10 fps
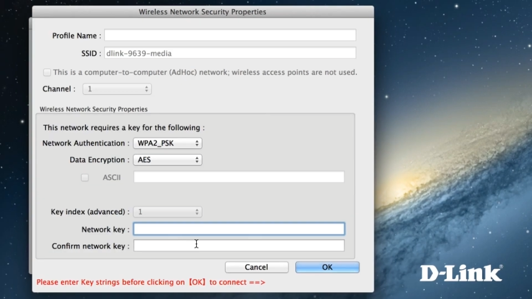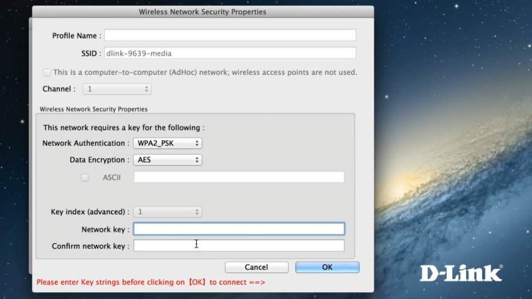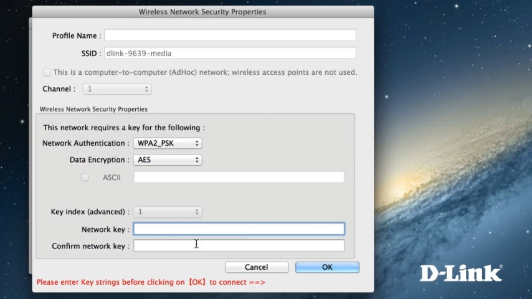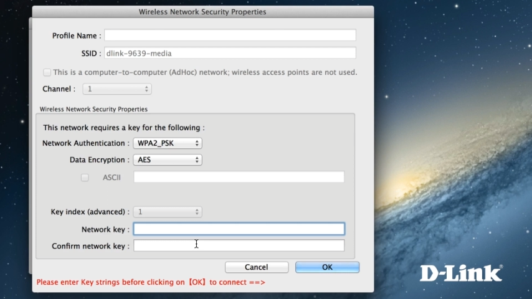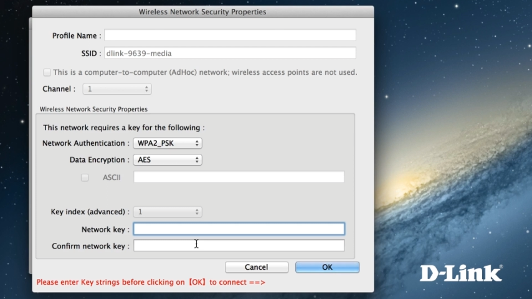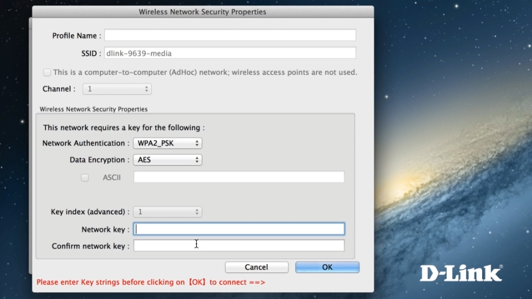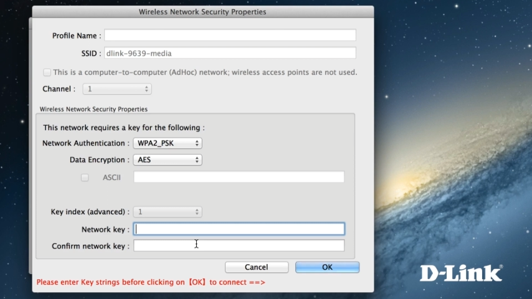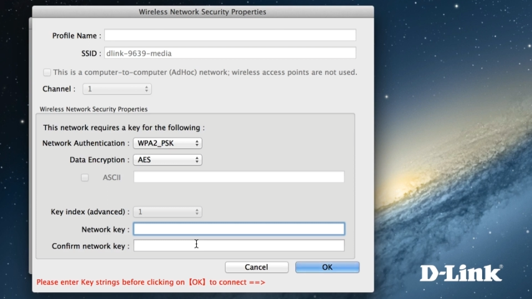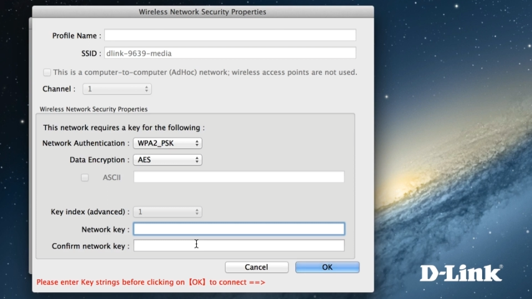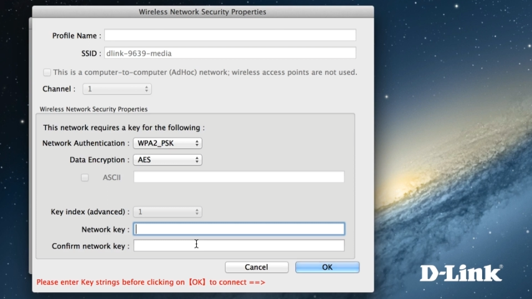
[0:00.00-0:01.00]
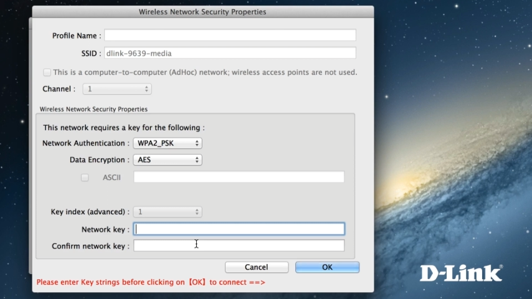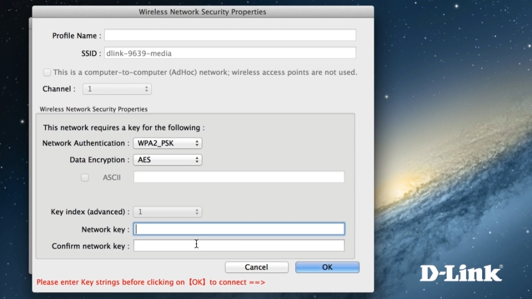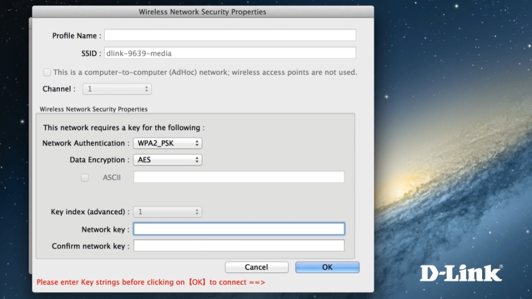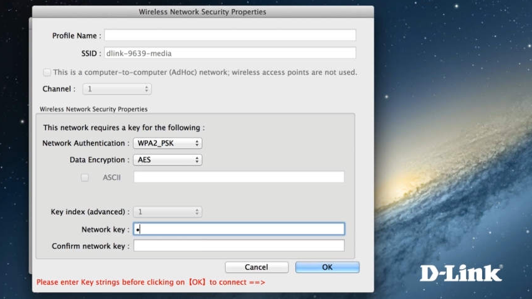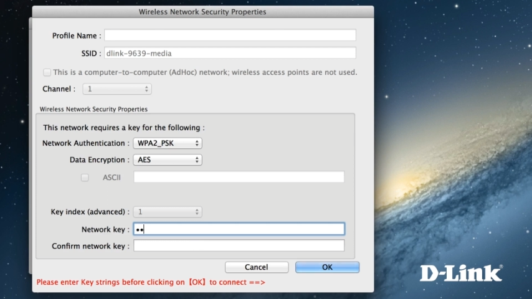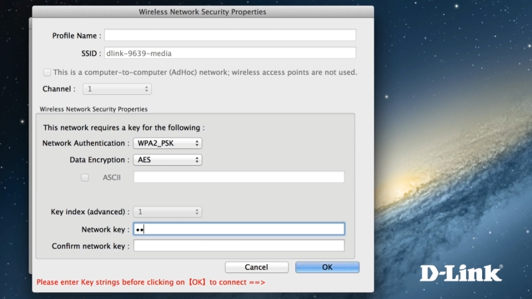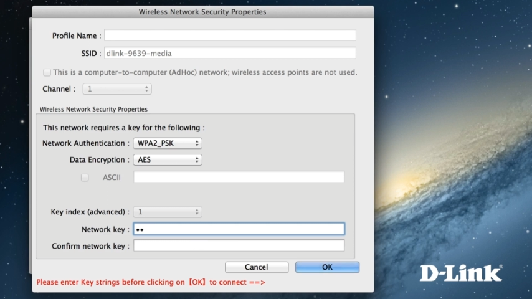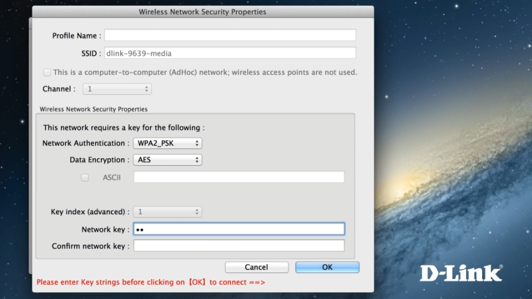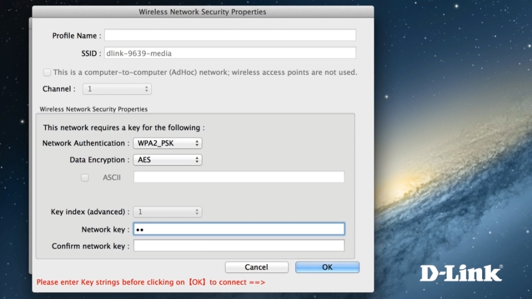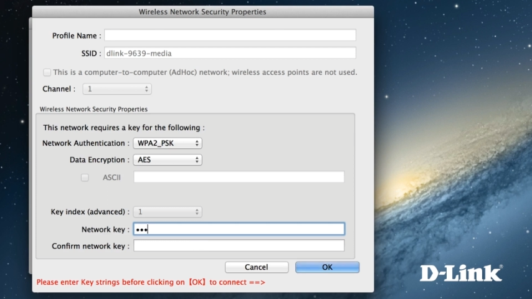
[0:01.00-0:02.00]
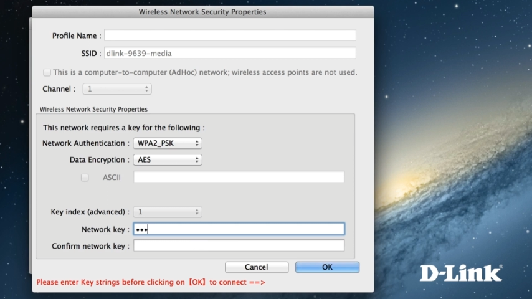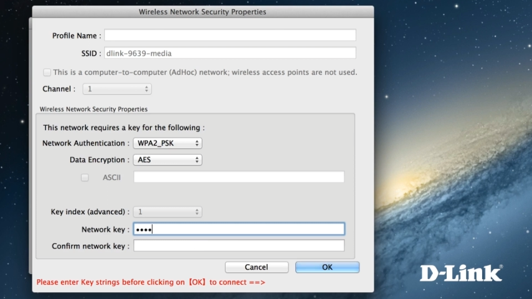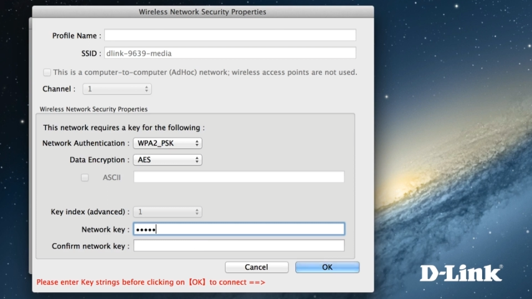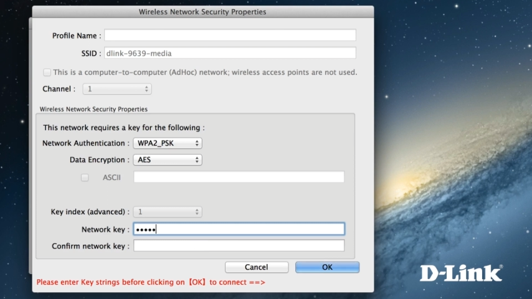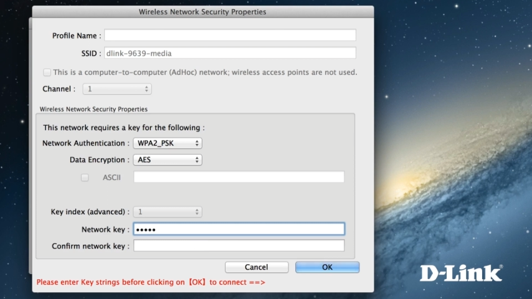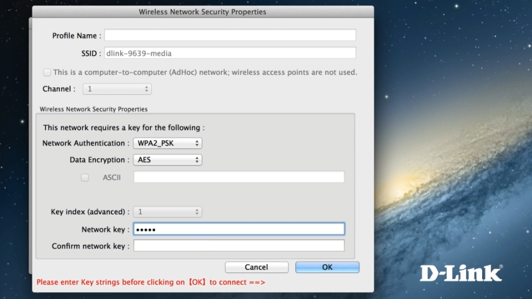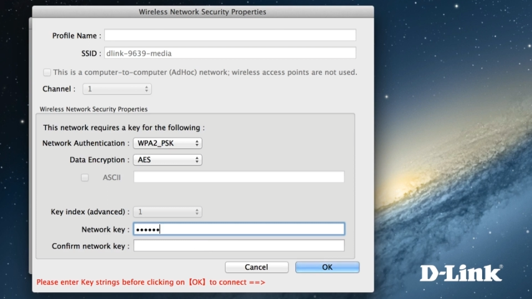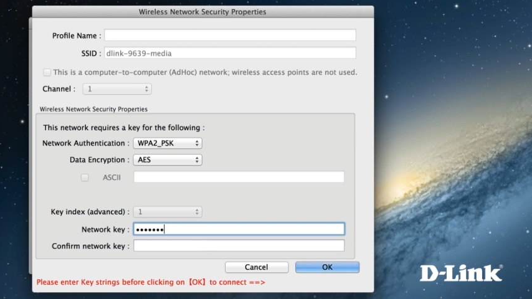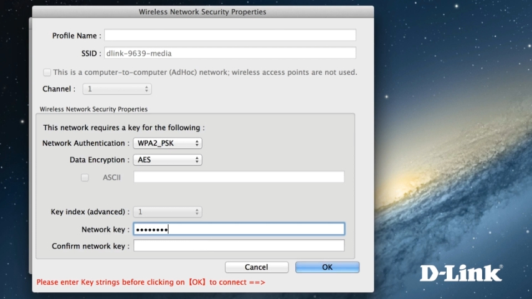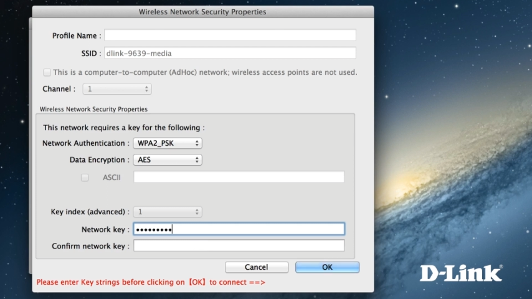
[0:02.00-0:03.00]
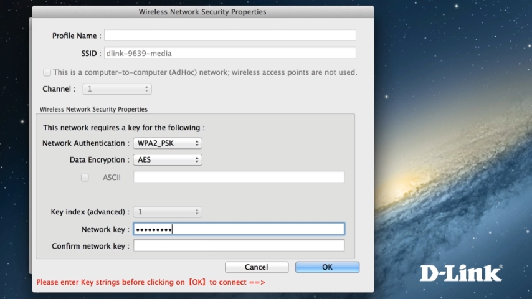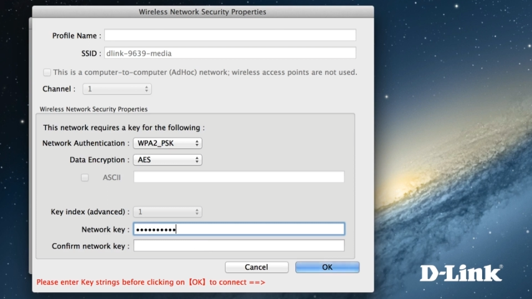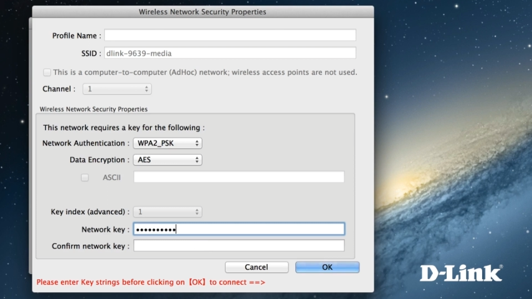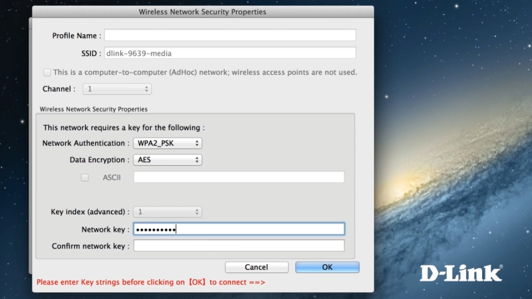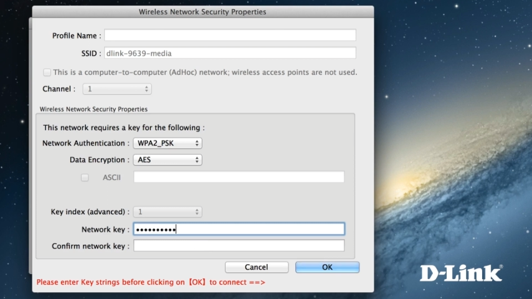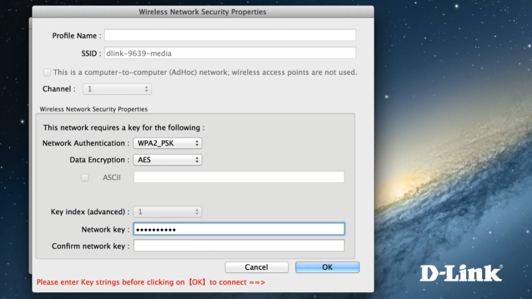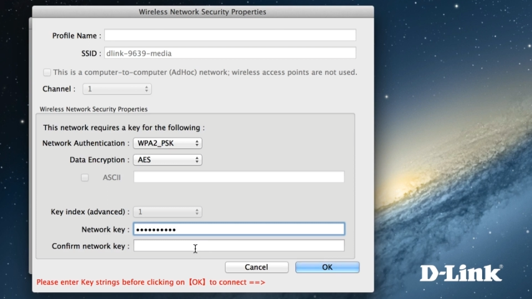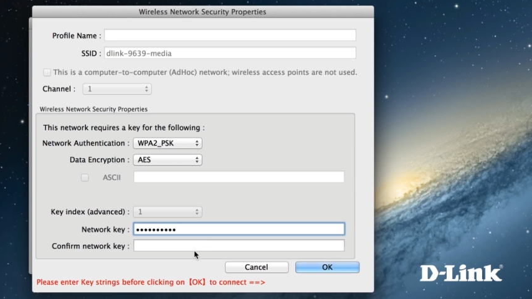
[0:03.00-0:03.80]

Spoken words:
Nobody's mouth can be seen.